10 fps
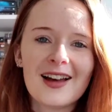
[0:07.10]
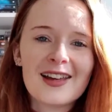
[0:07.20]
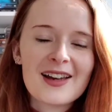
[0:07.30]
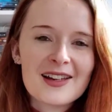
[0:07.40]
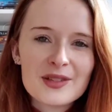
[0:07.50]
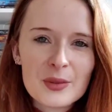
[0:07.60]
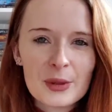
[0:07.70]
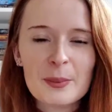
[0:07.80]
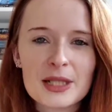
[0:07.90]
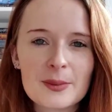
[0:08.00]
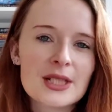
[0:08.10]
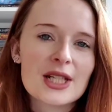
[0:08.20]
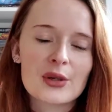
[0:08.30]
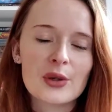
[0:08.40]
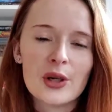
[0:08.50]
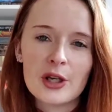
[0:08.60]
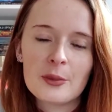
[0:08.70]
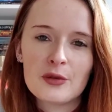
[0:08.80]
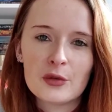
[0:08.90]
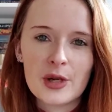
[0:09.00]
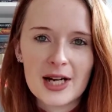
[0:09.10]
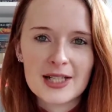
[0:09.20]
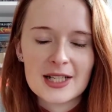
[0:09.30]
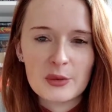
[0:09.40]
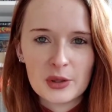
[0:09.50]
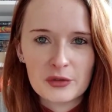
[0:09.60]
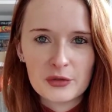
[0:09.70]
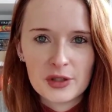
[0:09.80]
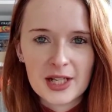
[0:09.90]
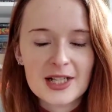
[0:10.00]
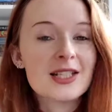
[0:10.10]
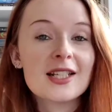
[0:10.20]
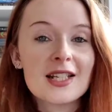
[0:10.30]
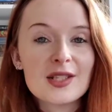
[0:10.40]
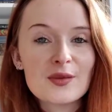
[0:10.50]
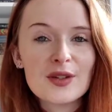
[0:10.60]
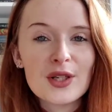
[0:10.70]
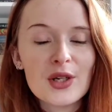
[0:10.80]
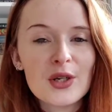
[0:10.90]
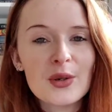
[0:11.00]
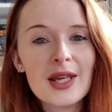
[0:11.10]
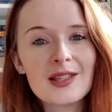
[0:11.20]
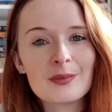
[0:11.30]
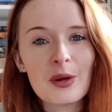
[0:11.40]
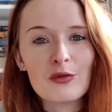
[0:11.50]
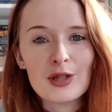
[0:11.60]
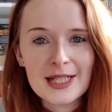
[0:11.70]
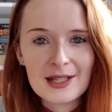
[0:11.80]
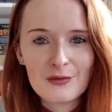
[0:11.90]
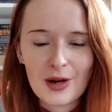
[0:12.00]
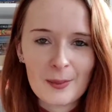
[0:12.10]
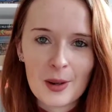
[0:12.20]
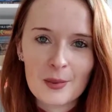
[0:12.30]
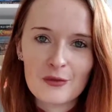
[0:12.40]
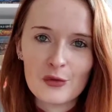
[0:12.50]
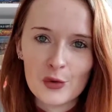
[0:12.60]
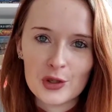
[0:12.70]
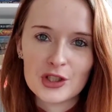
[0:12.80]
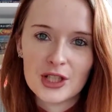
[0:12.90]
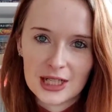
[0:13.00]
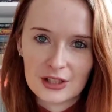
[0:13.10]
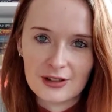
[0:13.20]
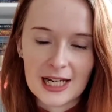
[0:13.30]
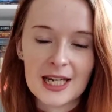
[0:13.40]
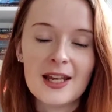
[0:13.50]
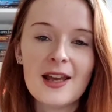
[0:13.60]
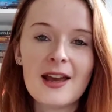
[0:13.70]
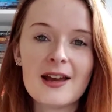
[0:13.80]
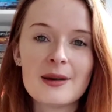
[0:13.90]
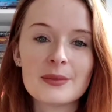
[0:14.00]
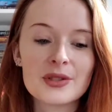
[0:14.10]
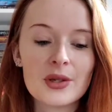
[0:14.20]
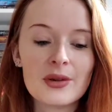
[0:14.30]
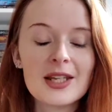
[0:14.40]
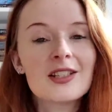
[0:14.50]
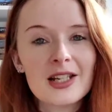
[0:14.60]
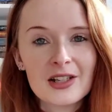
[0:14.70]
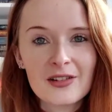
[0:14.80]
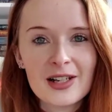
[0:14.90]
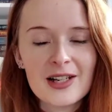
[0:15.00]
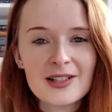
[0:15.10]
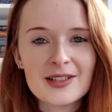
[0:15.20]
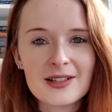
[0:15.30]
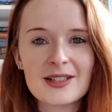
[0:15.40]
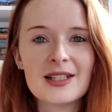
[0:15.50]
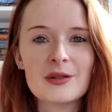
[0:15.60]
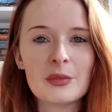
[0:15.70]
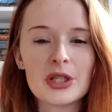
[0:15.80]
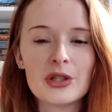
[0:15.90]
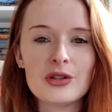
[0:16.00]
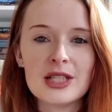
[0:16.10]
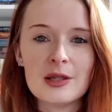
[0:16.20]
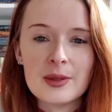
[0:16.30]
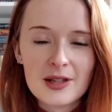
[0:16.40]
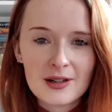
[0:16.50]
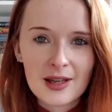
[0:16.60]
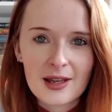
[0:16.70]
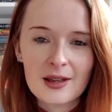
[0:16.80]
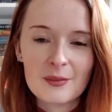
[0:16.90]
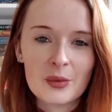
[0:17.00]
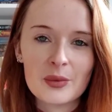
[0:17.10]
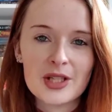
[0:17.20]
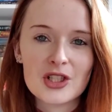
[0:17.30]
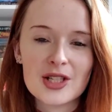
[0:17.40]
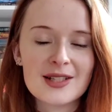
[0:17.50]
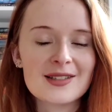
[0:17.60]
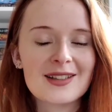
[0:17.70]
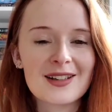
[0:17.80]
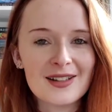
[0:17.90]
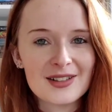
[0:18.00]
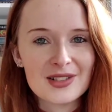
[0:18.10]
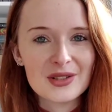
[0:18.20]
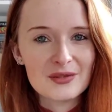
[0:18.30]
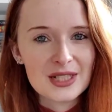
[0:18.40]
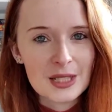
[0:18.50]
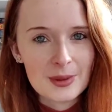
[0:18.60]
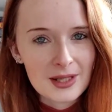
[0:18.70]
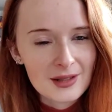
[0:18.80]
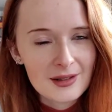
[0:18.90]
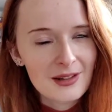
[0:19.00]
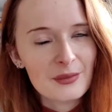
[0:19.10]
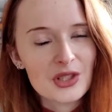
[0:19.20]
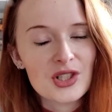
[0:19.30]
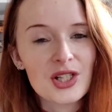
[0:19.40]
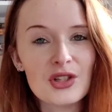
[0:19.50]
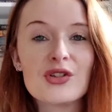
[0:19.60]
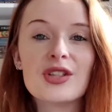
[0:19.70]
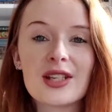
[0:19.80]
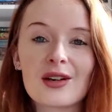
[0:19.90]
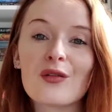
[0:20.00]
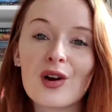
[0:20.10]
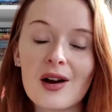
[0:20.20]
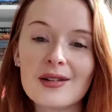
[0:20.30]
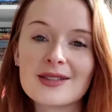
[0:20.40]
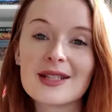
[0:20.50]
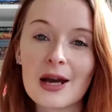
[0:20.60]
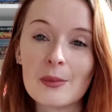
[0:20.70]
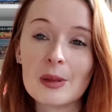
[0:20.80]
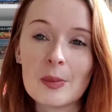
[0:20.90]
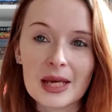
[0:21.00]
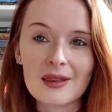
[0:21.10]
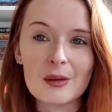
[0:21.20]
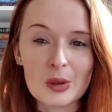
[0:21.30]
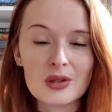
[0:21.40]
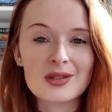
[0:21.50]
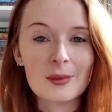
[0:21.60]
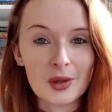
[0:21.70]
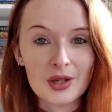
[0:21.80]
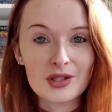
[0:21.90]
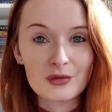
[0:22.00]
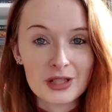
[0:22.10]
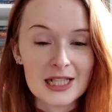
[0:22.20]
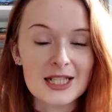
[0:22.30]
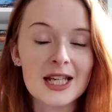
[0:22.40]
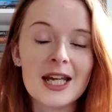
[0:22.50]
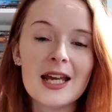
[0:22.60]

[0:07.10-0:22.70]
Hi guys, welcome back to my channel. I hope you've all had a wonderful day. Today's video is my reading wrap up for January. So in January, I started my new TBR game, which is Cards of TBR, in which I use a deck of cards to help me pick the books I'm going to read.